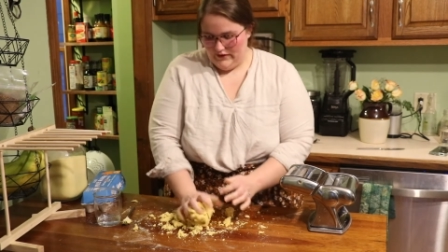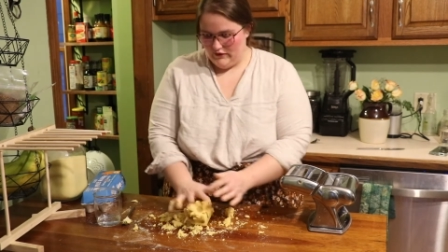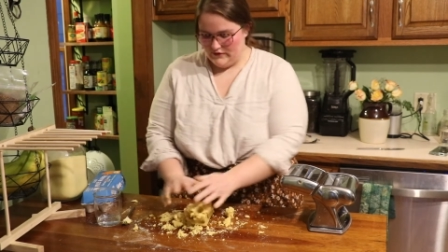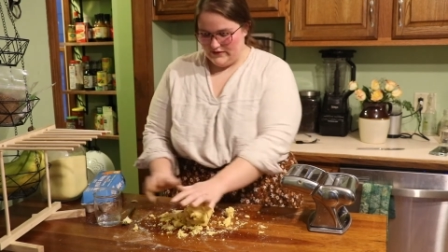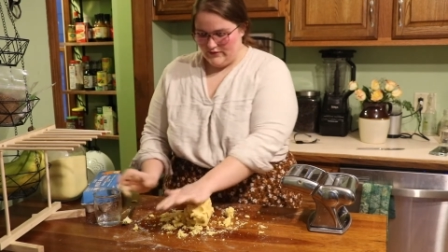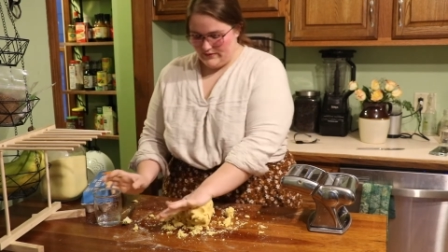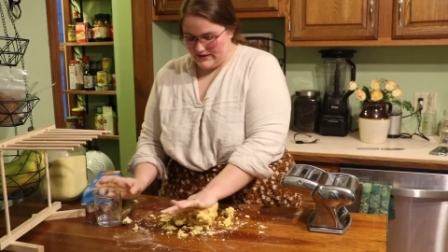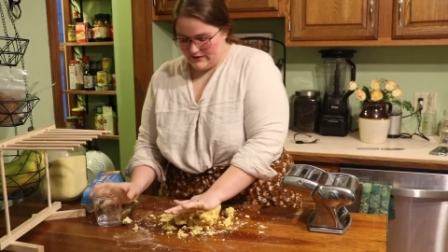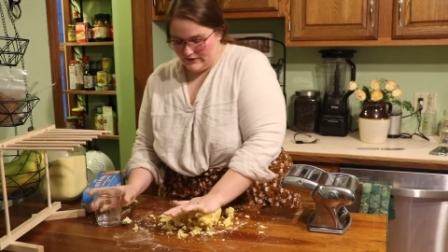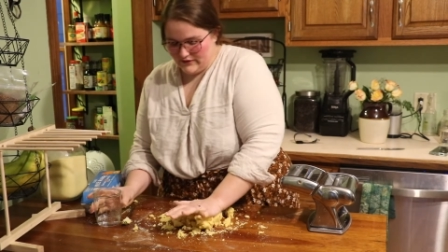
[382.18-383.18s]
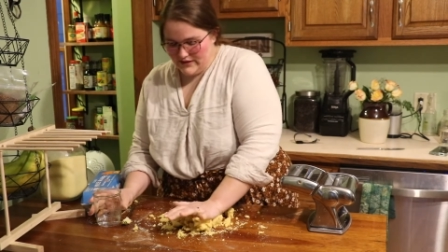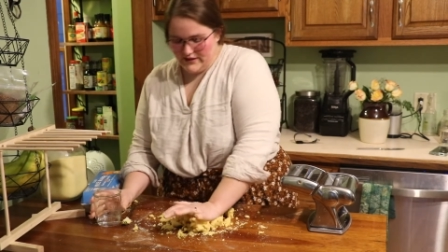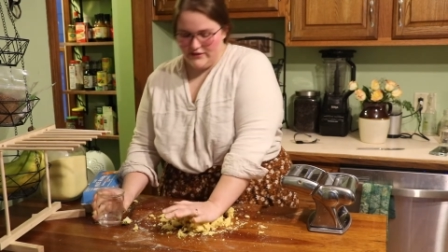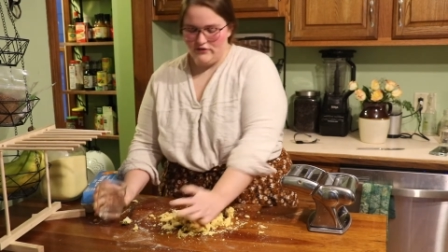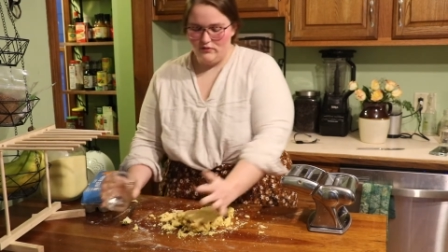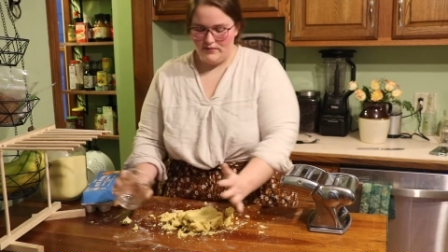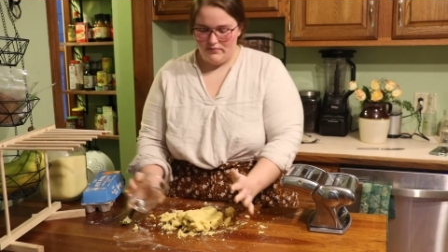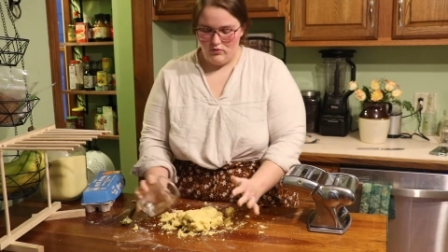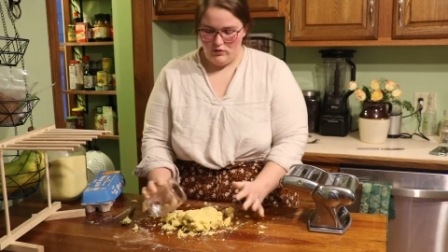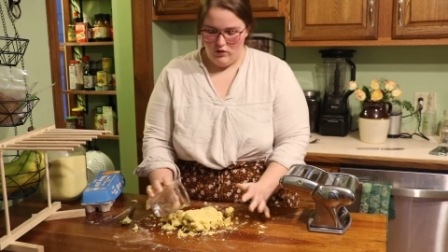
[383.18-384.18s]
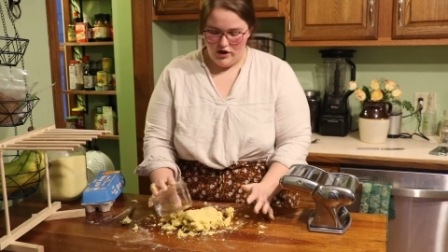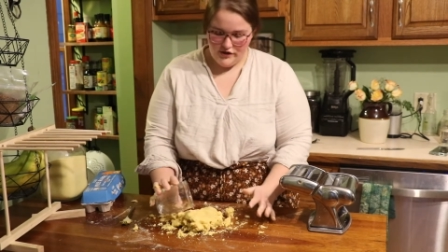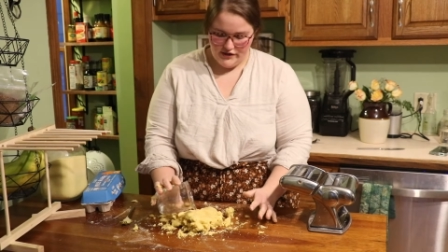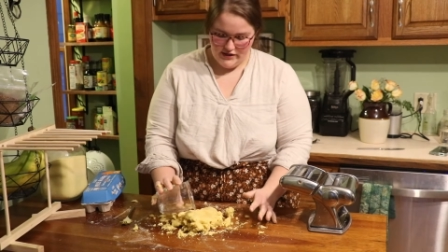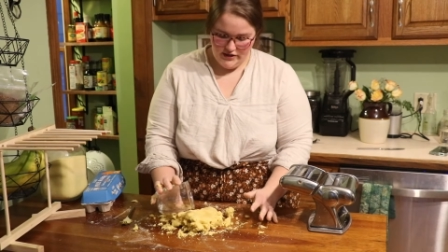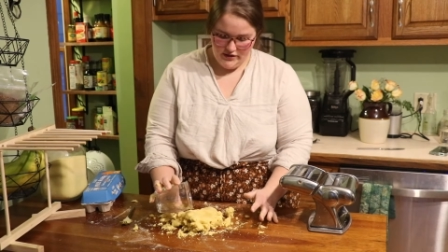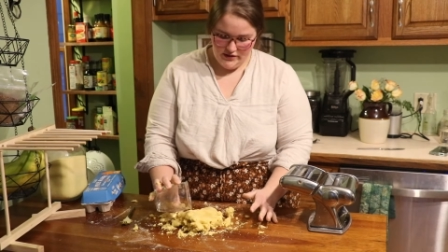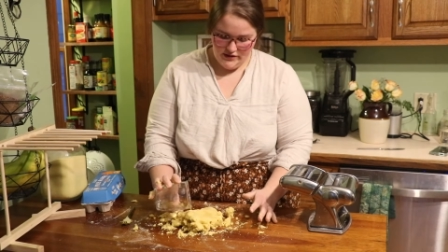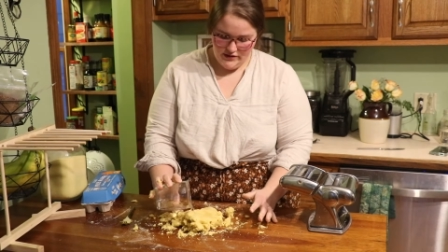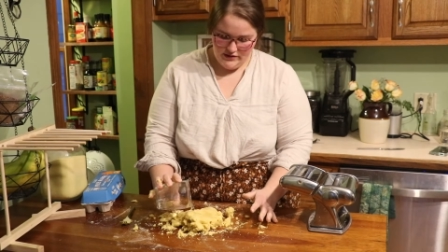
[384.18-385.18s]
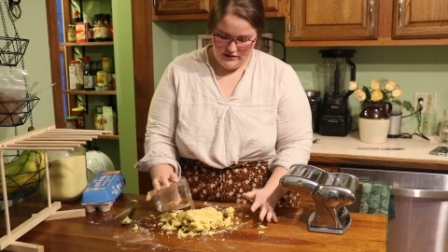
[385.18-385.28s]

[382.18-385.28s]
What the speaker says: Looks like a little bit more water here.